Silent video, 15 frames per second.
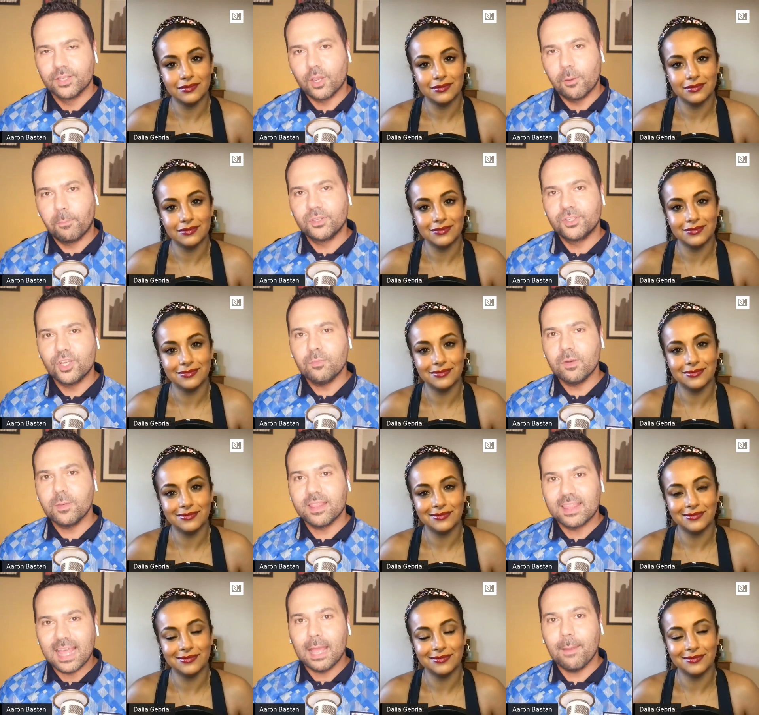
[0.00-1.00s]
Speaker 1: So
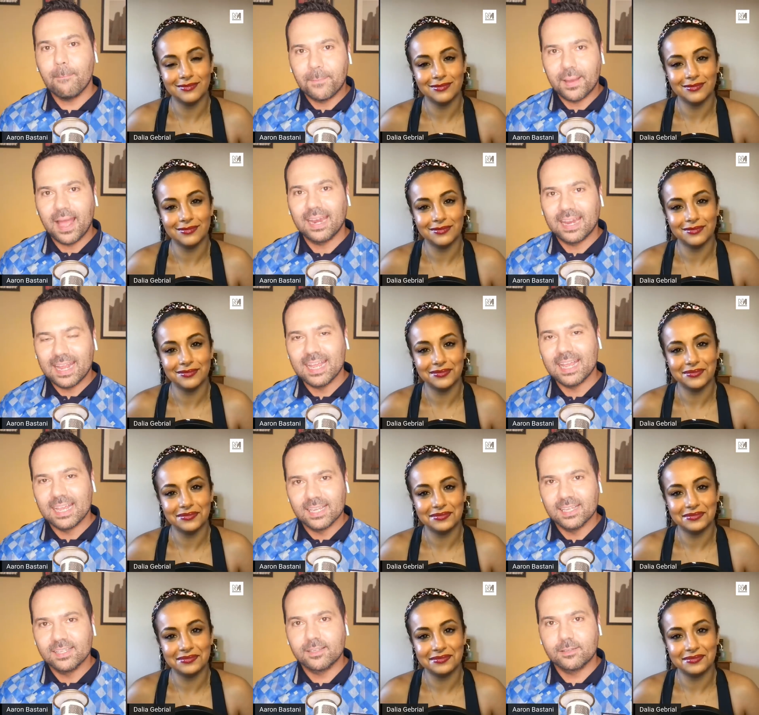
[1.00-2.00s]
presumably their bet
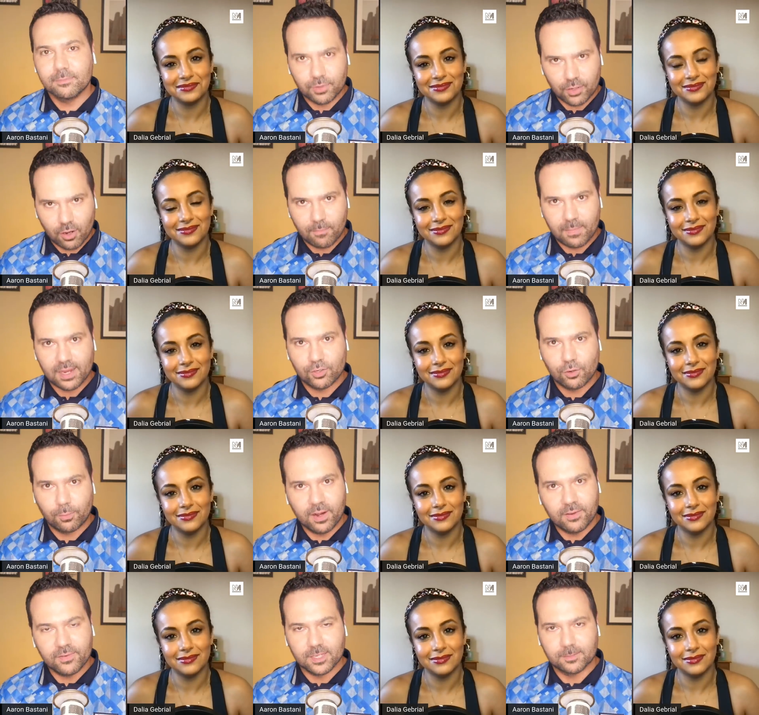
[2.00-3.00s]
is, going back to
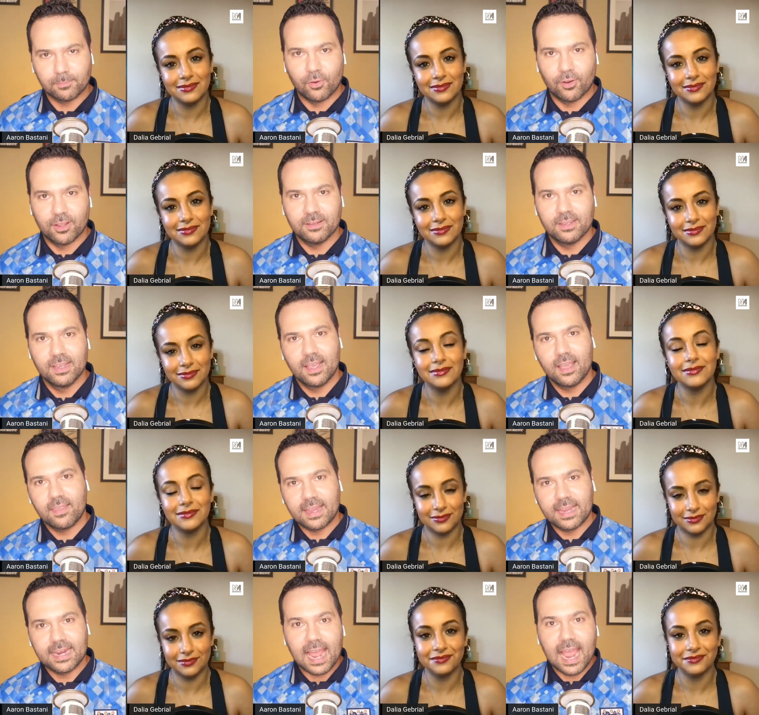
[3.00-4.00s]
your previous point,
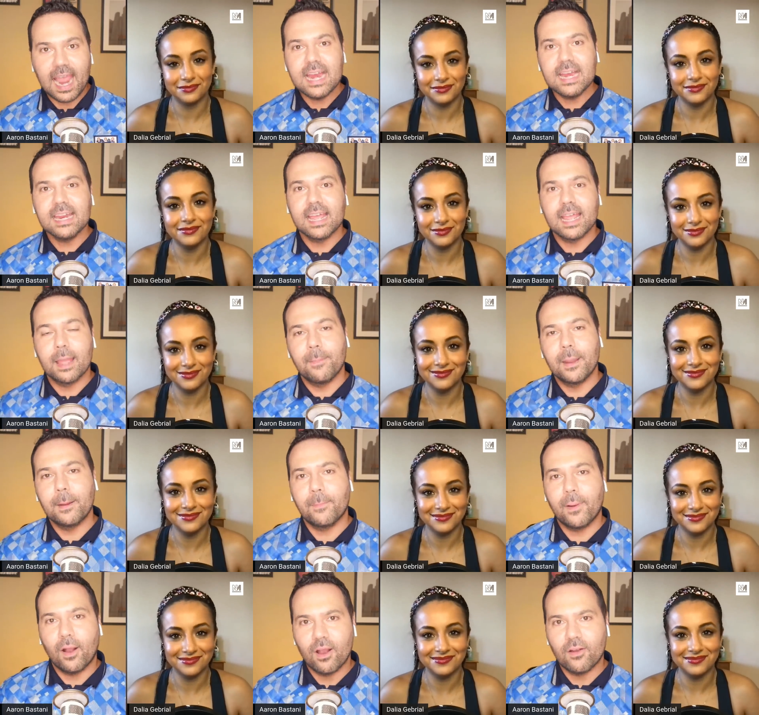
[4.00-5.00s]
they can alienate a
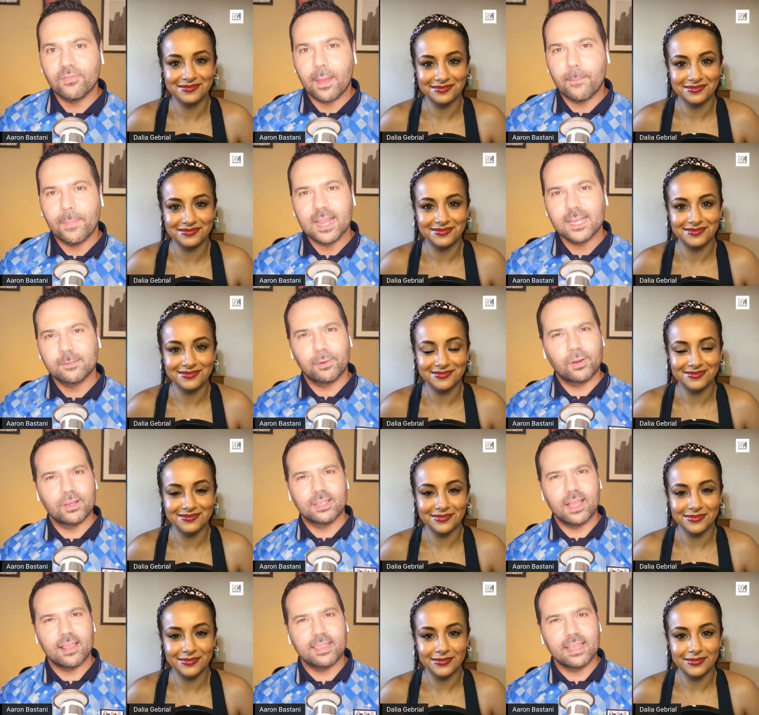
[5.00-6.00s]
big part of their base
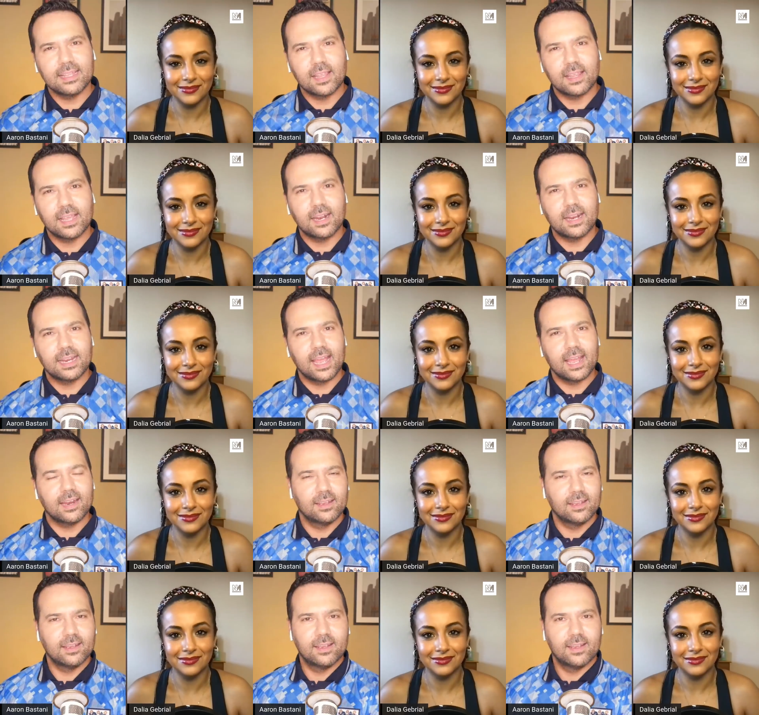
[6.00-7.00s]
because they think that they're going to
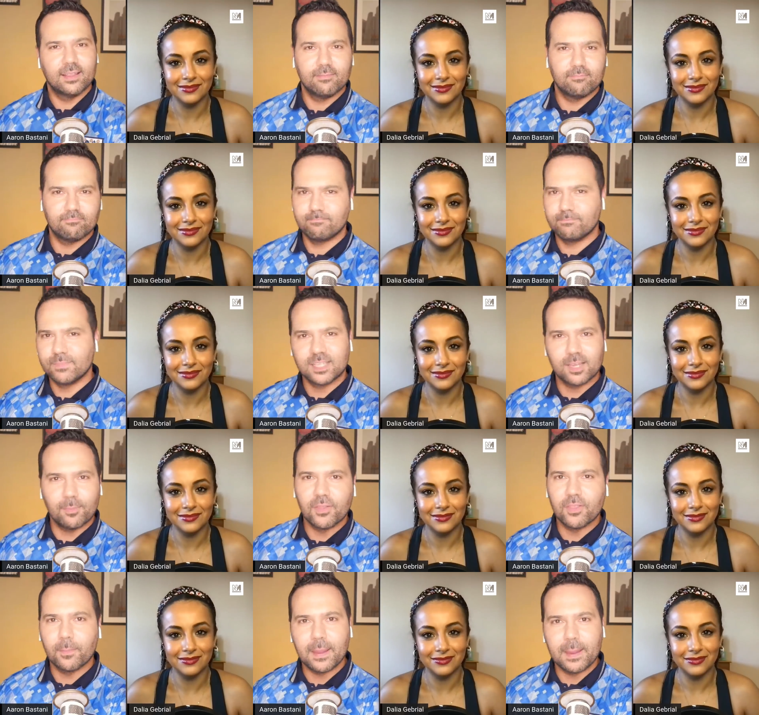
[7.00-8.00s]
get
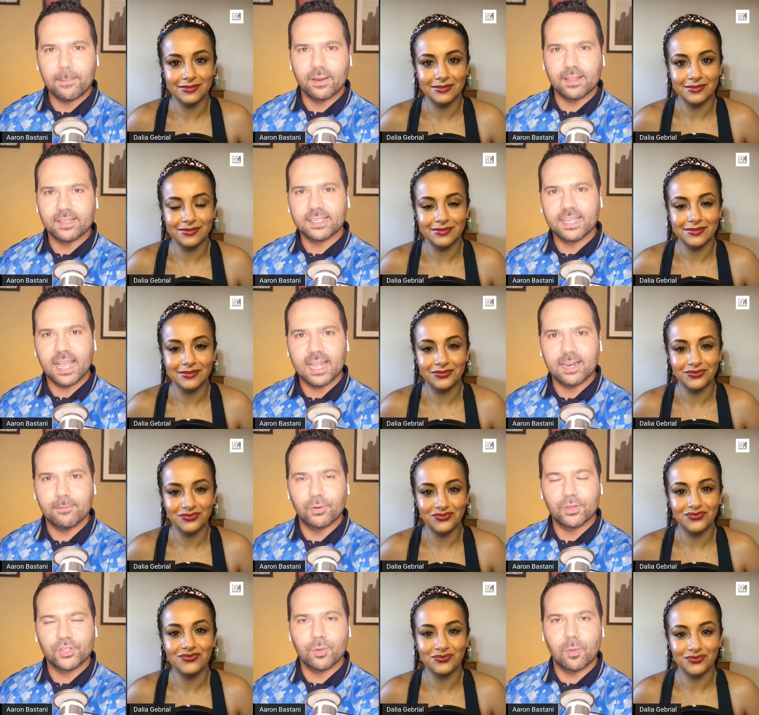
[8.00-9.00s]
some other people instead,
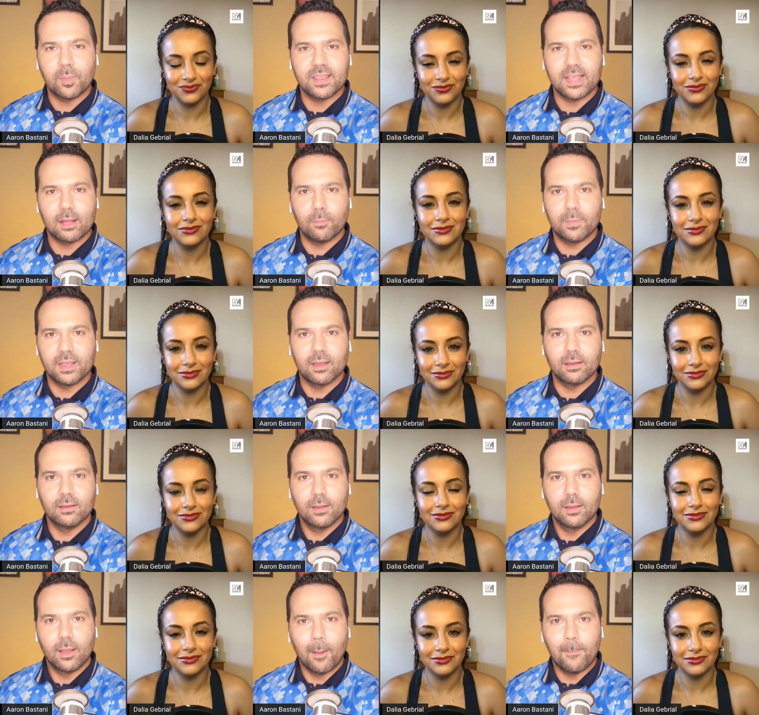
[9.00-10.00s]
and presumably that will be a,
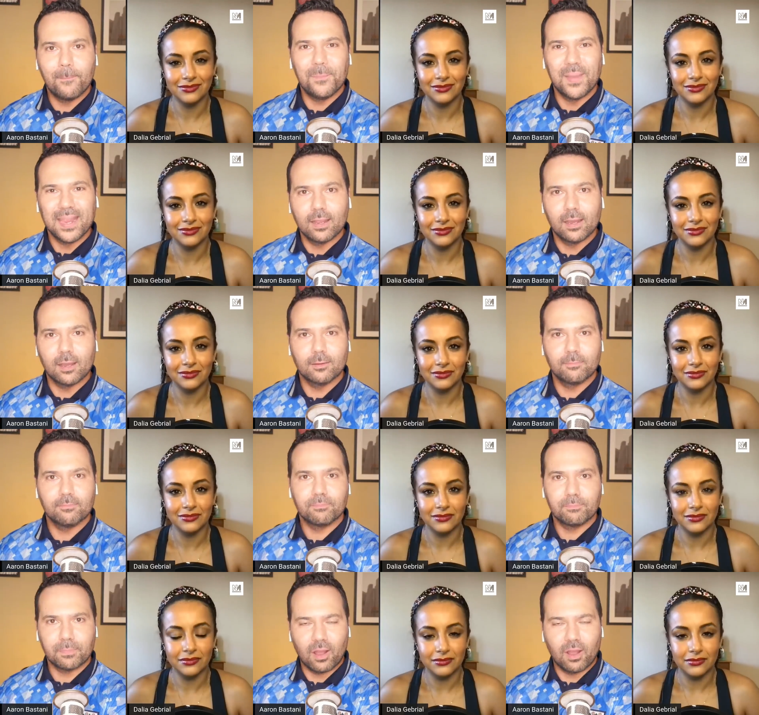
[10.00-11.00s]
a bigger
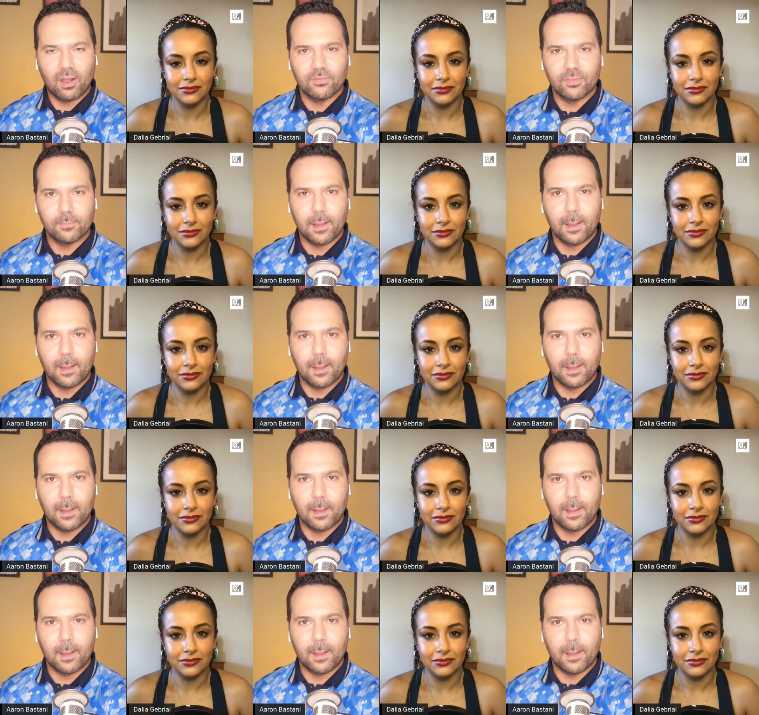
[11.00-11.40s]
part of the